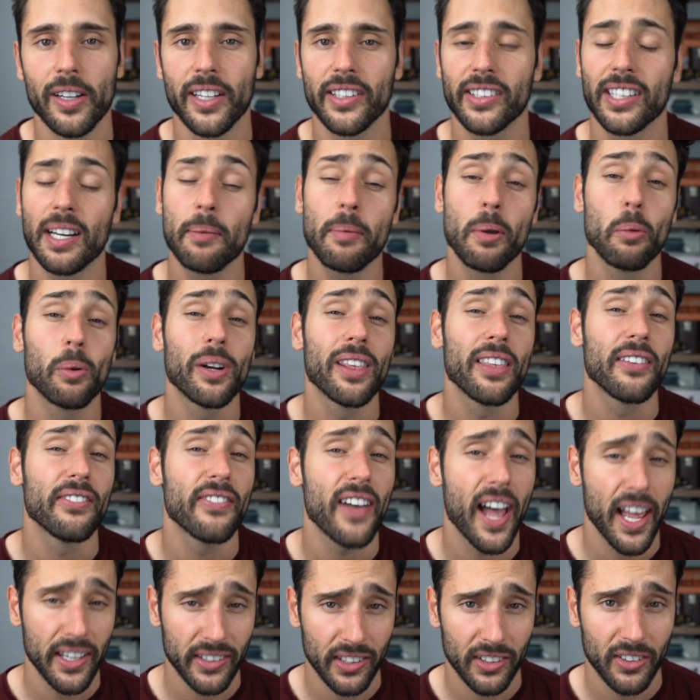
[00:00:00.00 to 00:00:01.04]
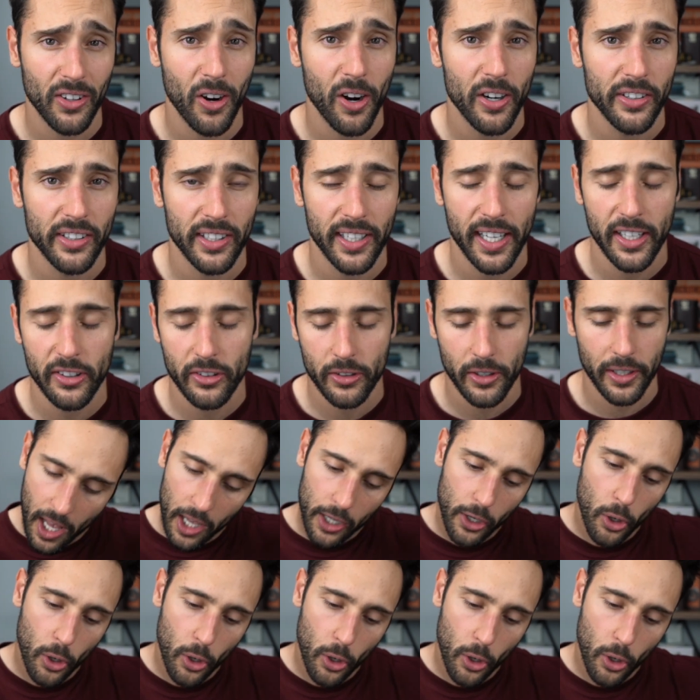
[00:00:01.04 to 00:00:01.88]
It's going to be one of the fastest cars in history.